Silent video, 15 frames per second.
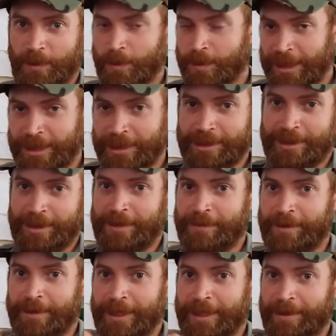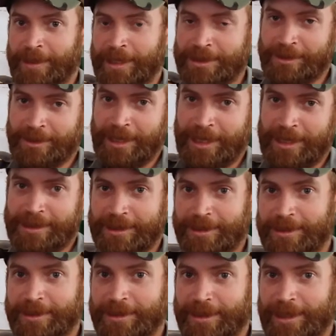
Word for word: All cheetah everywhere are as related